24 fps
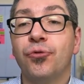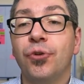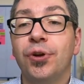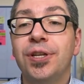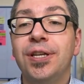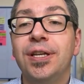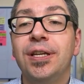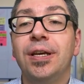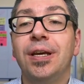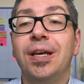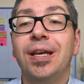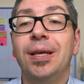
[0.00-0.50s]

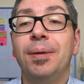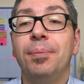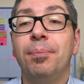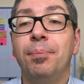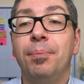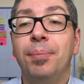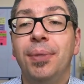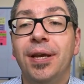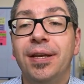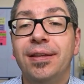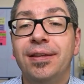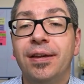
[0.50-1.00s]
running a
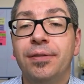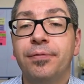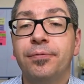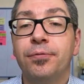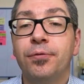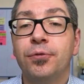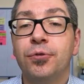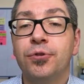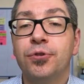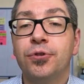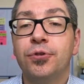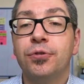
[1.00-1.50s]
beta
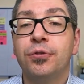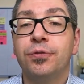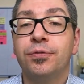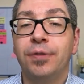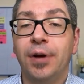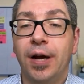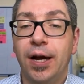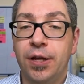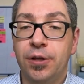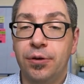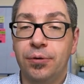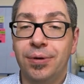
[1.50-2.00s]
version
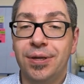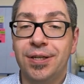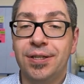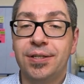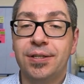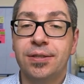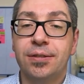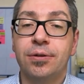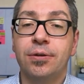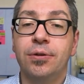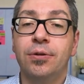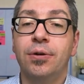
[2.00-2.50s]
of
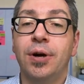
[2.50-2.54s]
iOS